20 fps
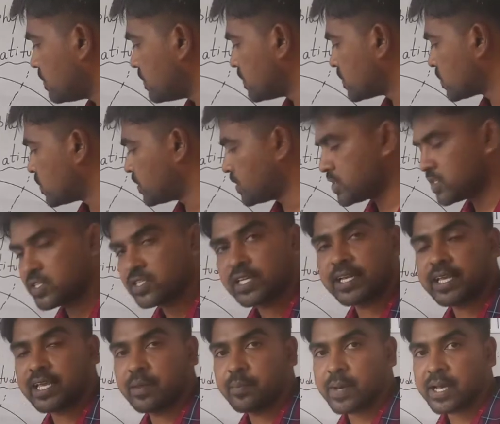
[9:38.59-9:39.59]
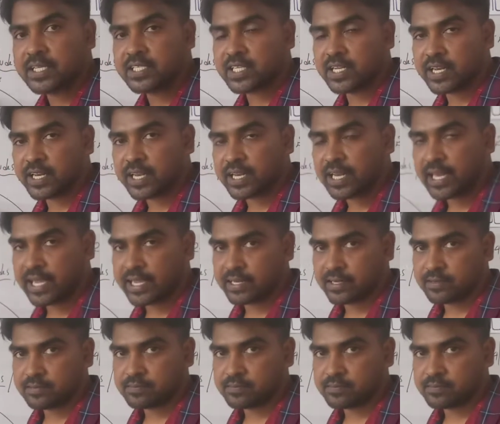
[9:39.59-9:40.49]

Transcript: So this is an imaginary line.